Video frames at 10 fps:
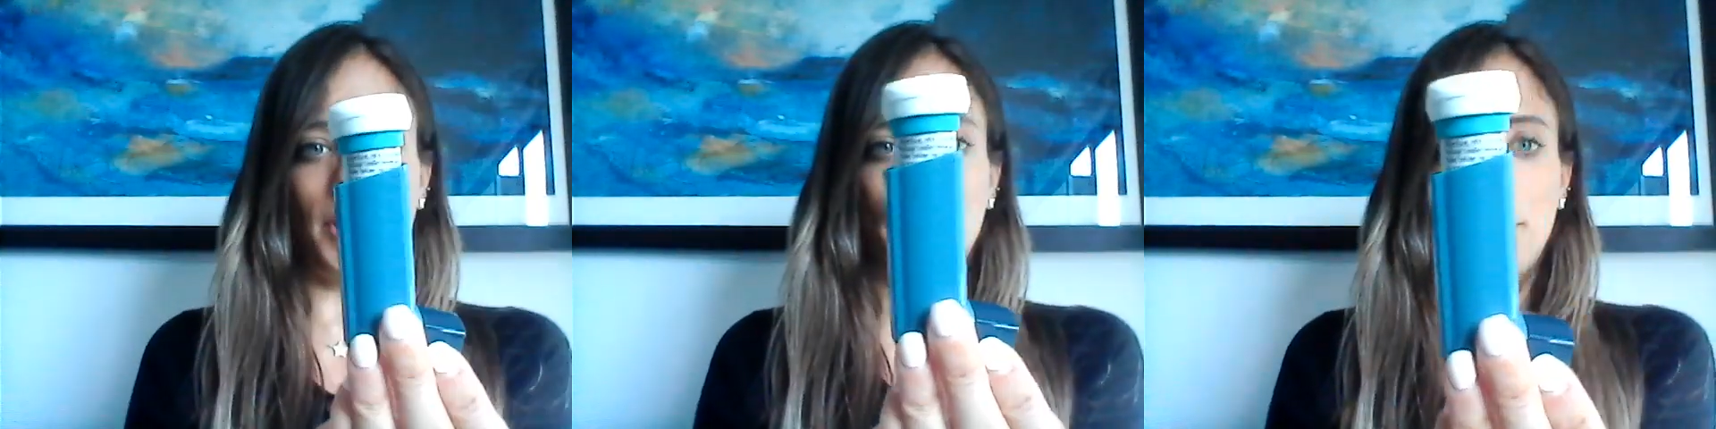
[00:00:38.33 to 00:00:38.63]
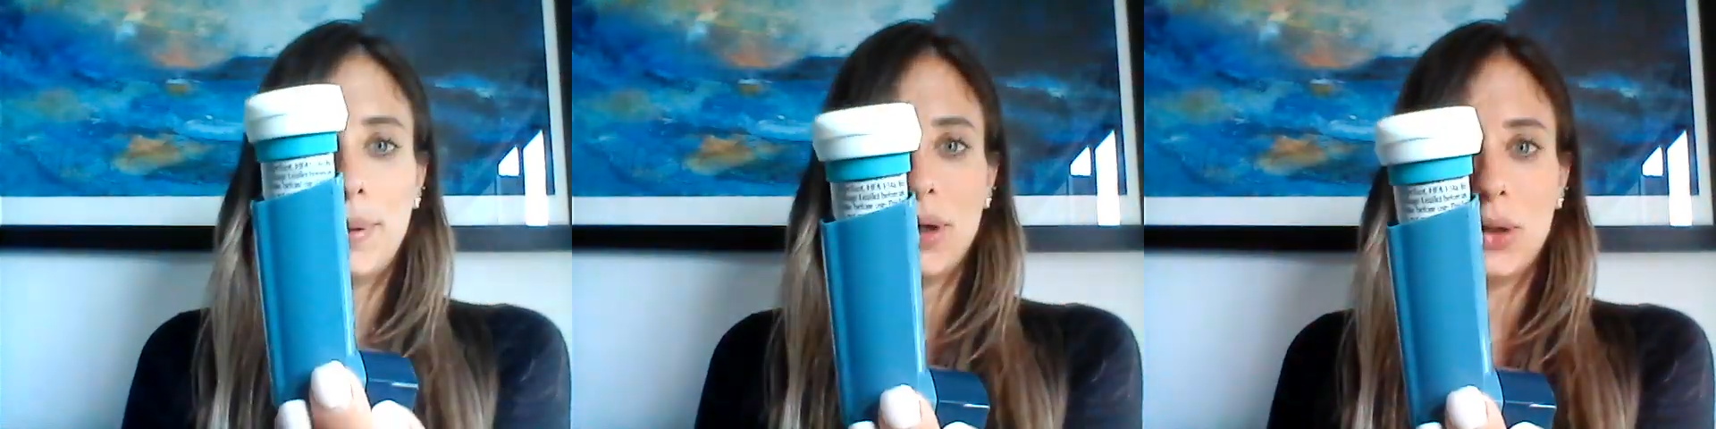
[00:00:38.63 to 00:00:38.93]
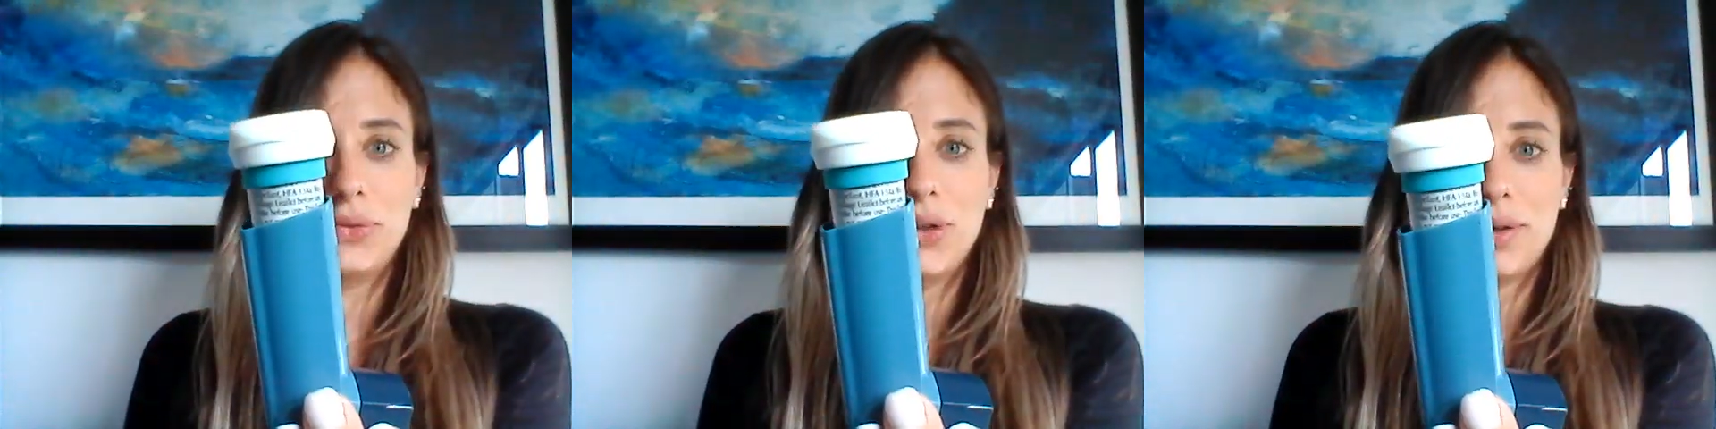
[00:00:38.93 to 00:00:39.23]
top
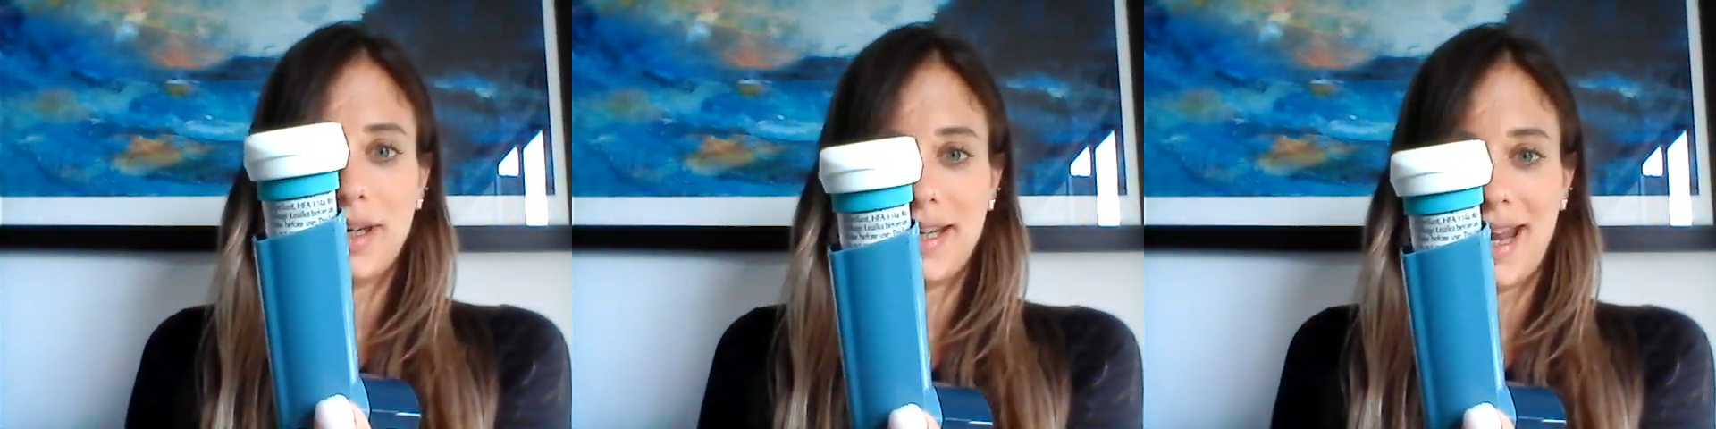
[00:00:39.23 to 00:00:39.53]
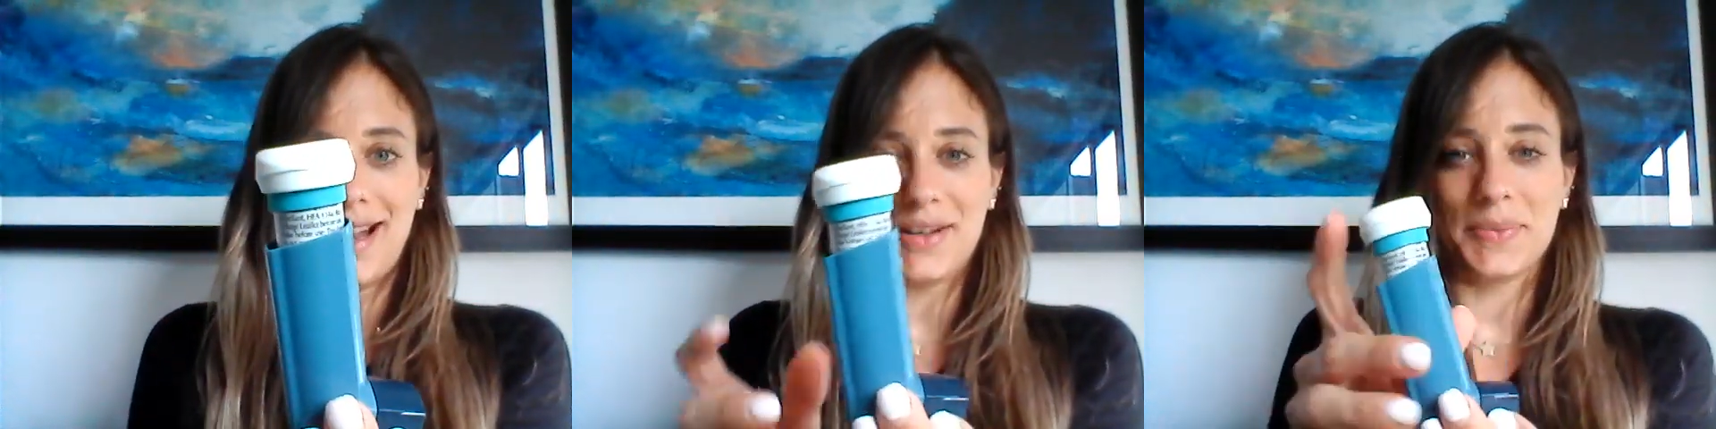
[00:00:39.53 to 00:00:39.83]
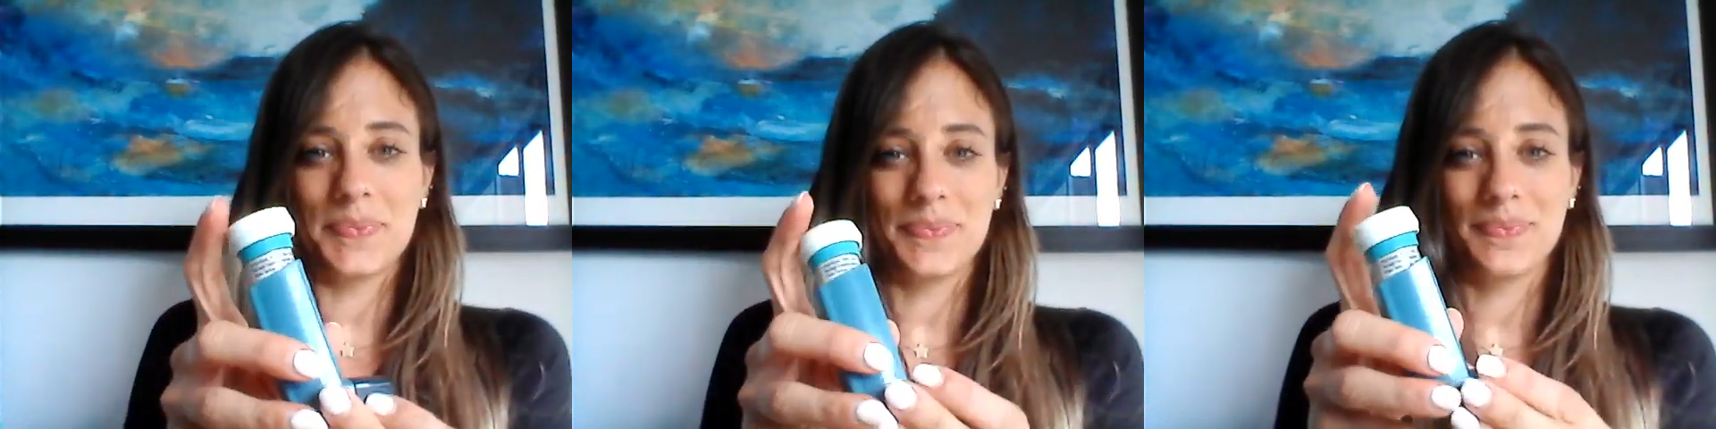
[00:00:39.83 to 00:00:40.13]
of your inhaler.
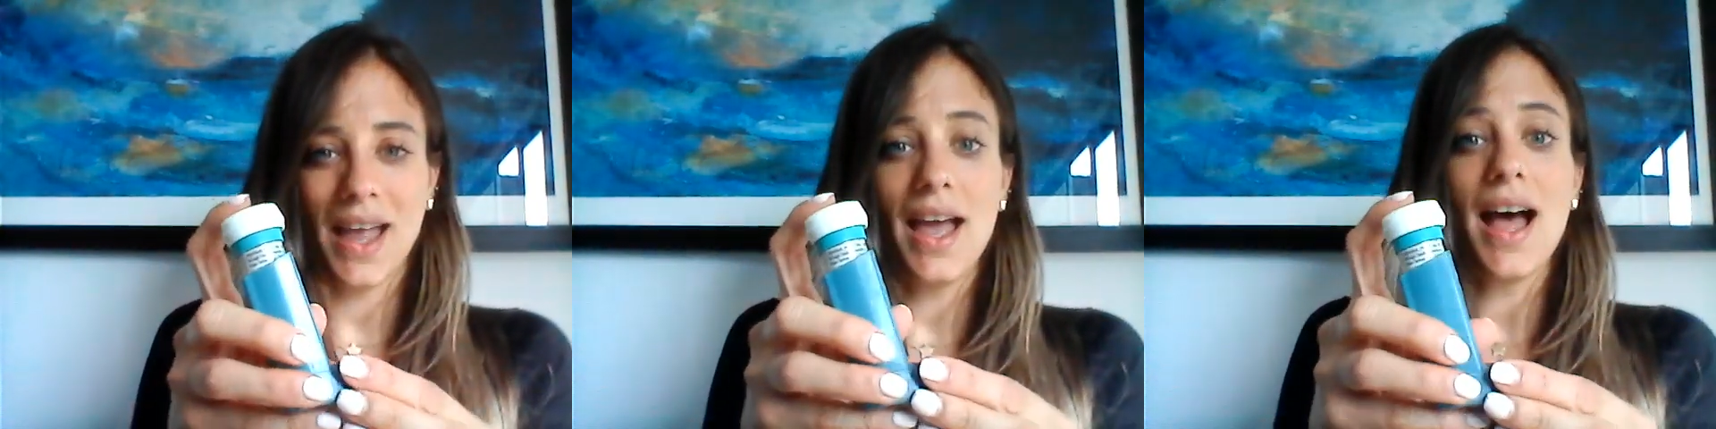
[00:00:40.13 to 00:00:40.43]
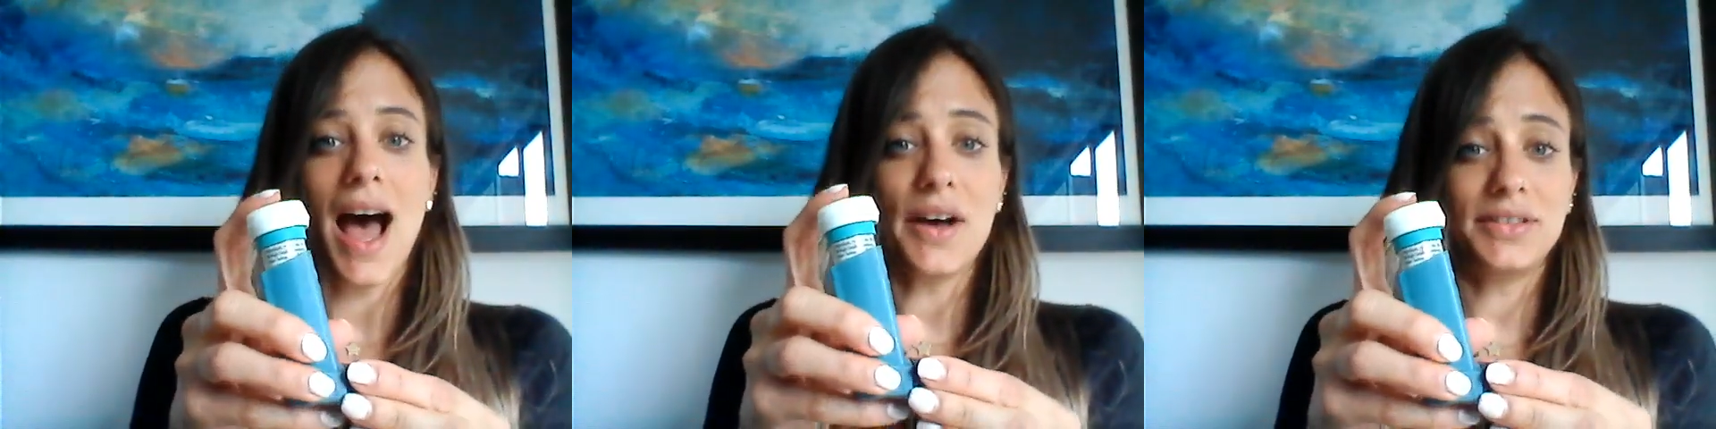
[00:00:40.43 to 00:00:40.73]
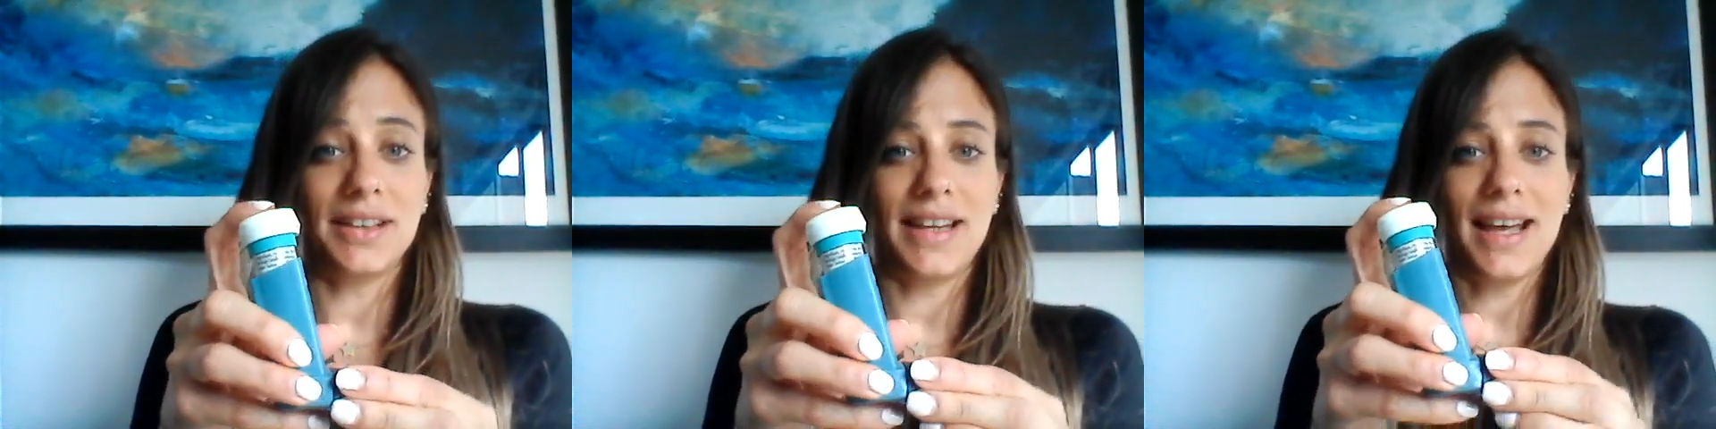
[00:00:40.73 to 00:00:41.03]

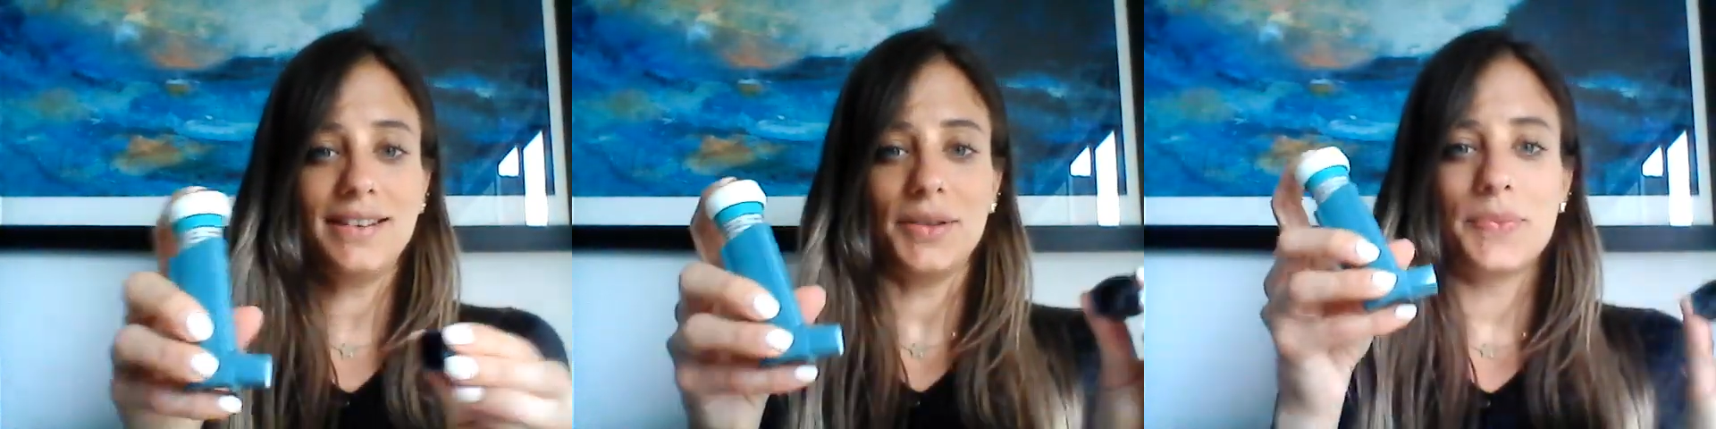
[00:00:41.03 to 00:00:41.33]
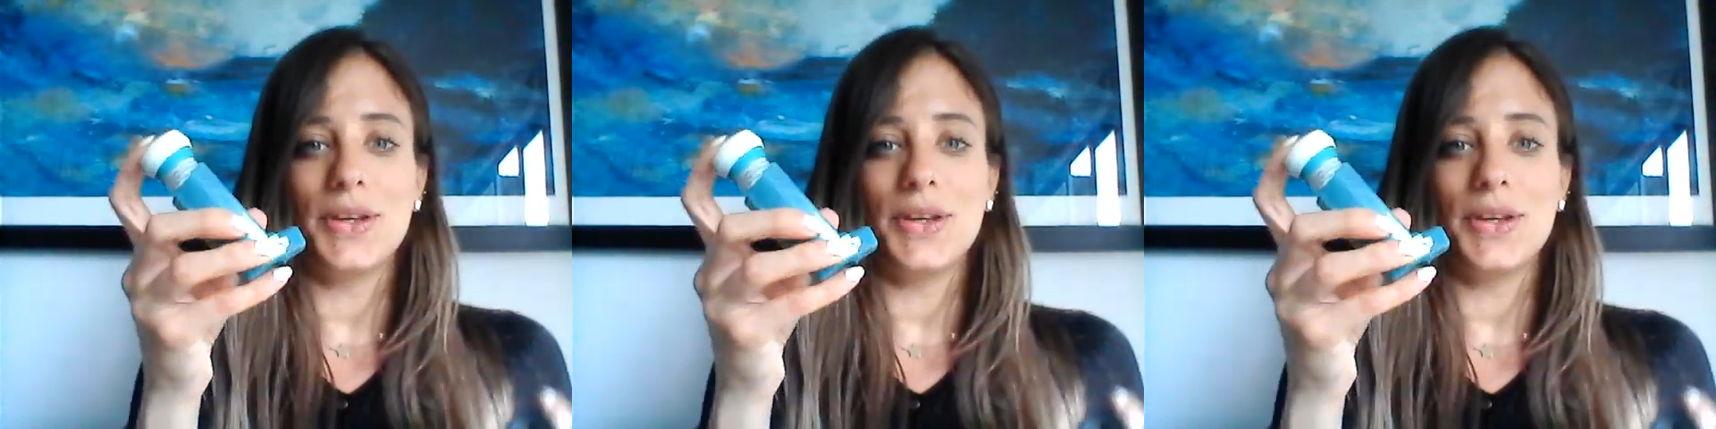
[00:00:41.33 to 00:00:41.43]
After that,